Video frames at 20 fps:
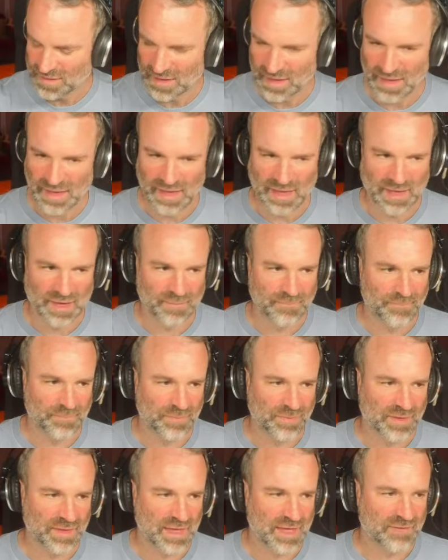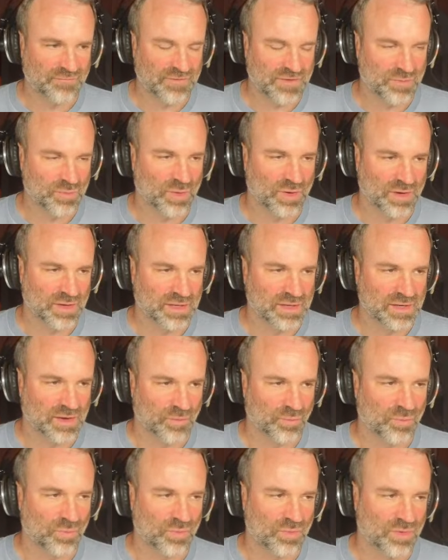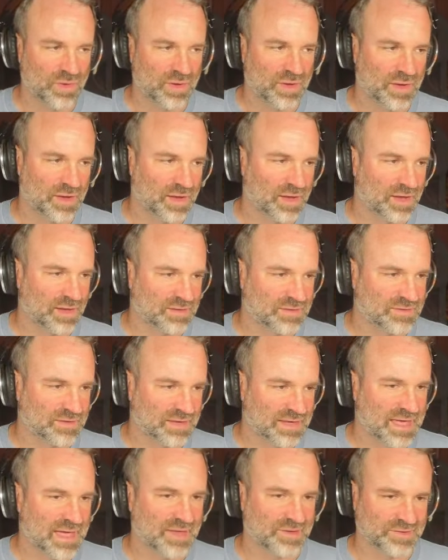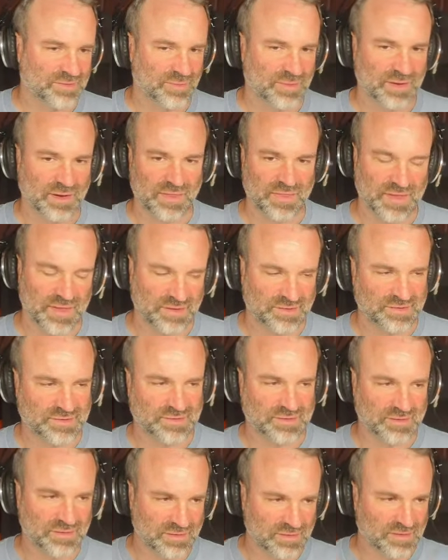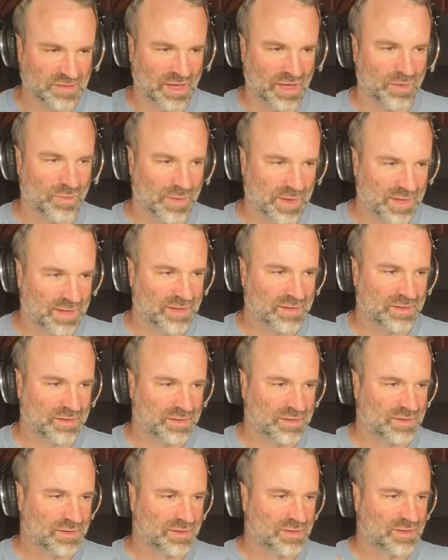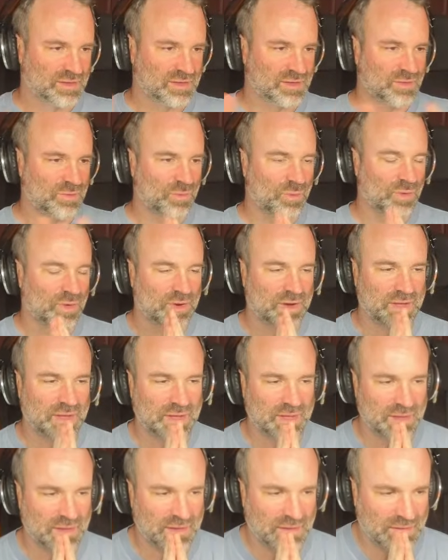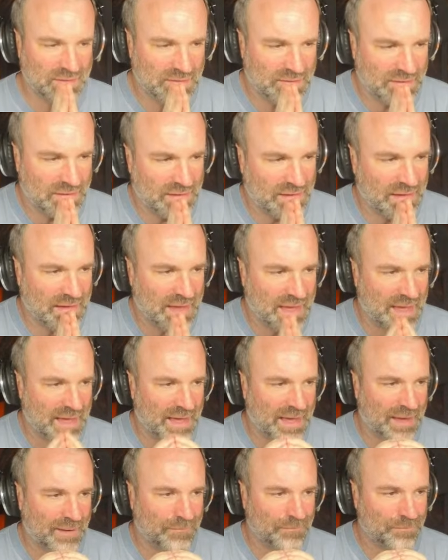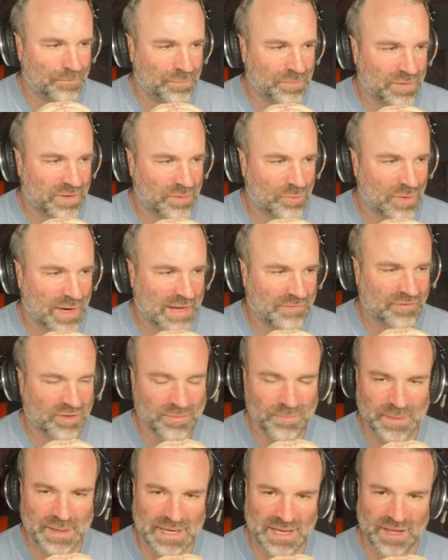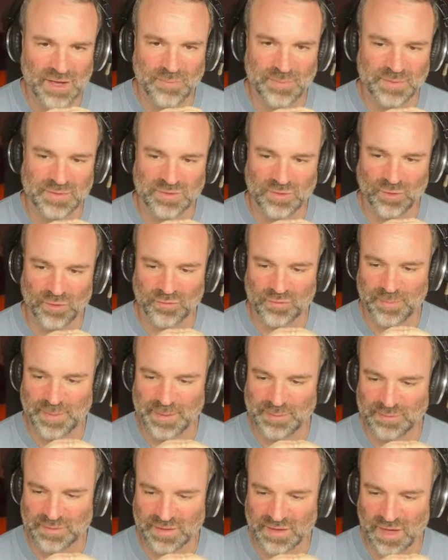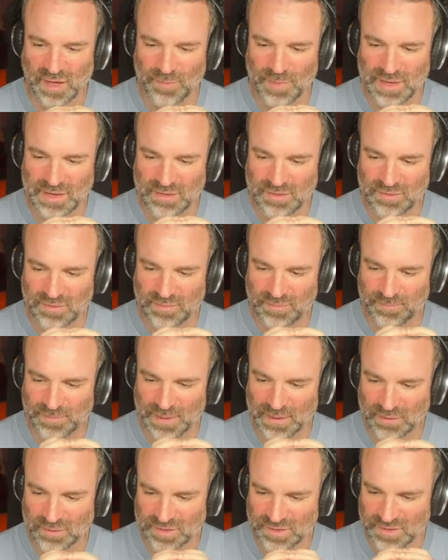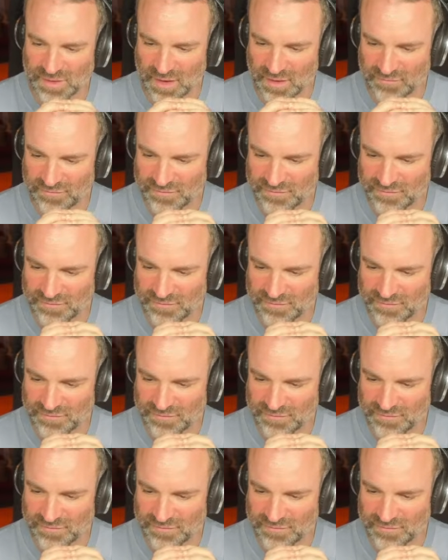if you want, you know, to get something like this going, you want to have a completely open door for people to come in and build stuff.